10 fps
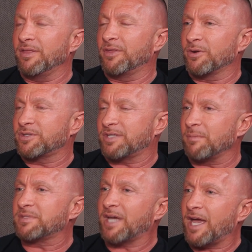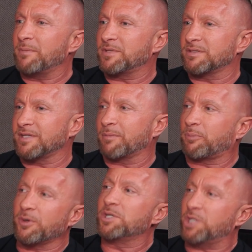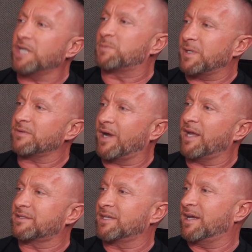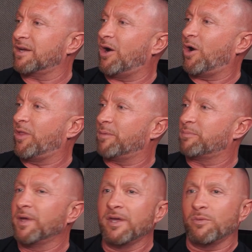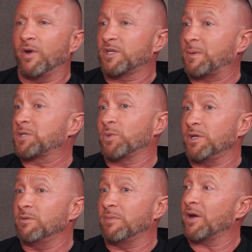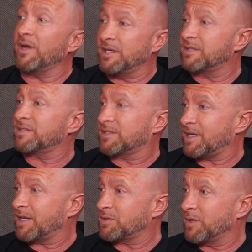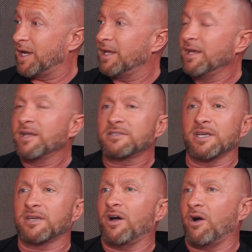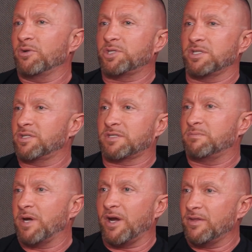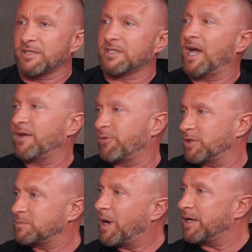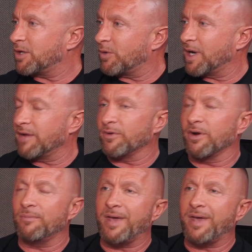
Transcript: There's sometimes is like prejudgment, right? It's like, oh, especially when you marry into success, right? Mm-hmm. It's like, oh, she's just marrying this guy for his money or whatever.